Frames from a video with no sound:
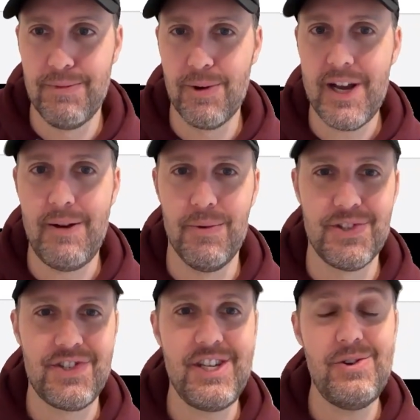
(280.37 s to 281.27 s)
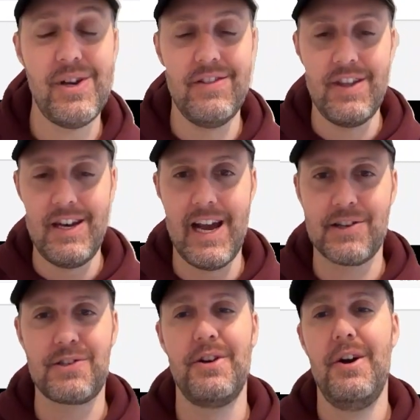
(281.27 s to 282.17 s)
Okay, we'll see you in the
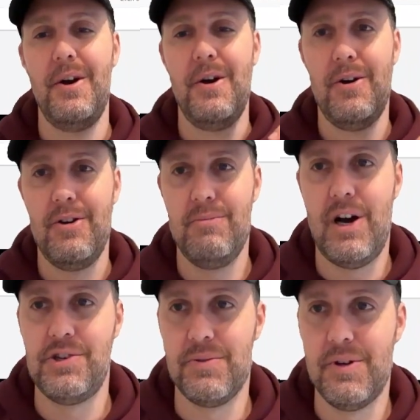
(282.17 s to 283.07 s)
next module.